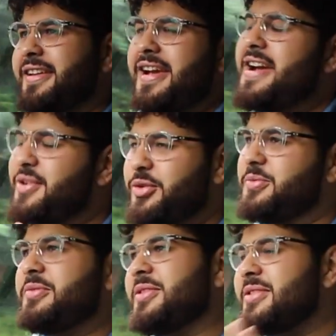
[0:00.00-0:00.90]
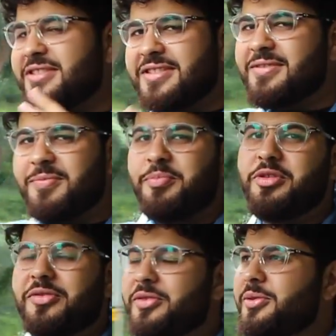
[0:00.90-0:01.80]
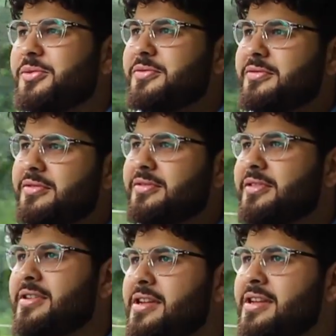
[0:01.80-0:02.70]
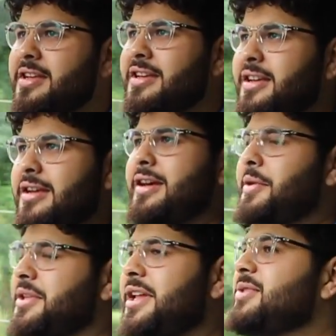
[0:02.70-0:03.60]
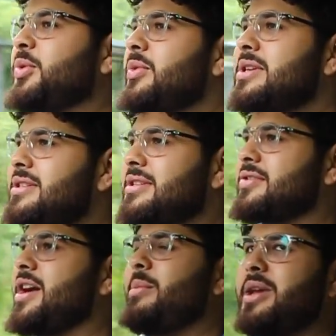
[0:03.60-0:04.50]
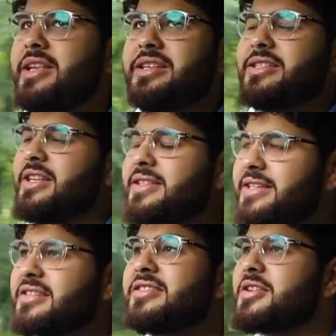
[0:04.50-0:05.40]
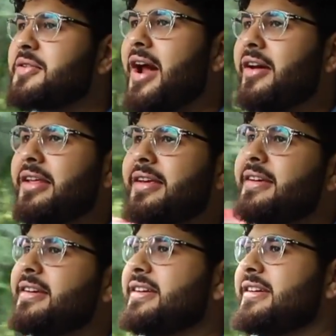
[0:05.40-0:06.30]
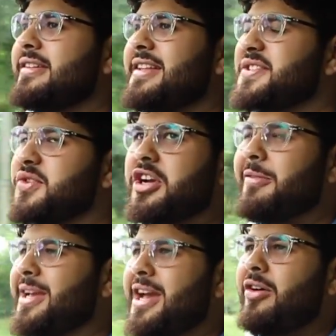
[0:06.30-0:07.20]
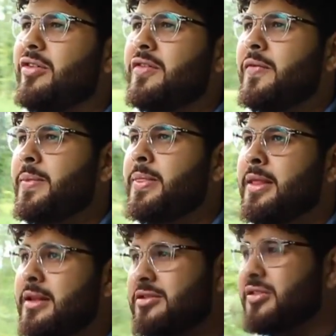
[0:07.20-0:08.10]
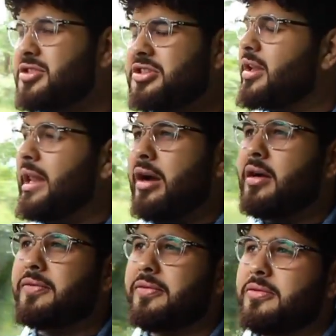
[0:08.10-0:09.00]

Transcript: Handles beautiful. I think that's one word to describe it. It sticks to the ground. It's not coming out. As long as you don't let off,